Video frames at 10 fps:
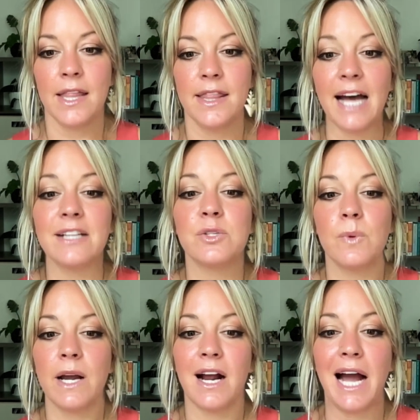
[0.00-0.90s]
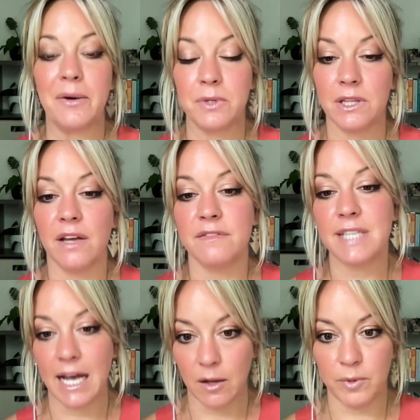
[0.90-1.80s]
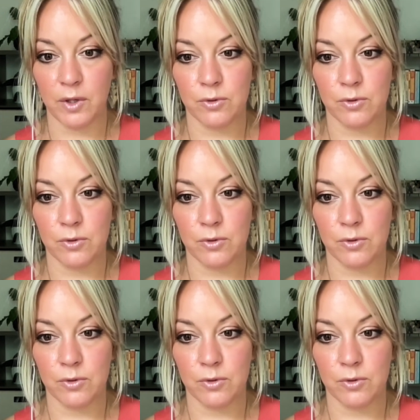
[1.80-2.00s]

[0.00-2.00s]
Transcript: that's where I would love to help you.